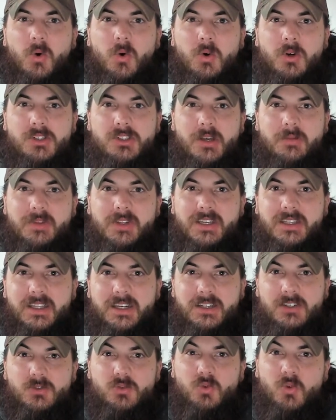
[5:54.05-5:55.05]
or something
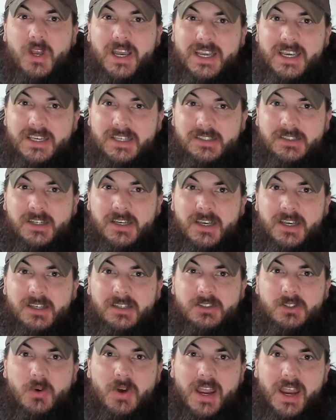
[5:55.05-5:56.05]
that is raised
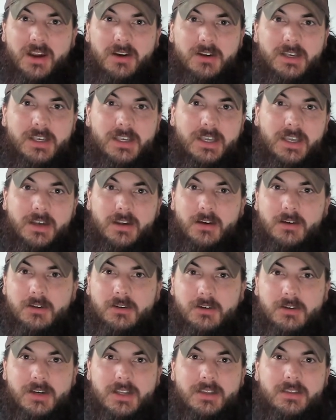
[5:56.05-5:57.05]
so air can get
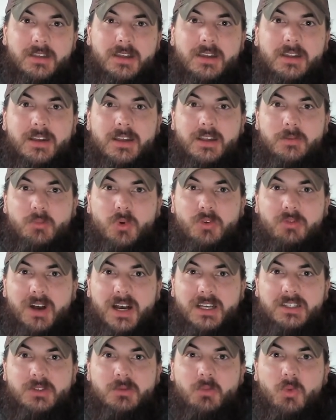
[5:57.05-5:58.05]
underneath it and
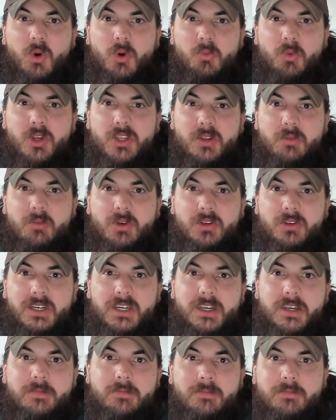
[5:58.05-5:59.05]
provide some more breathability.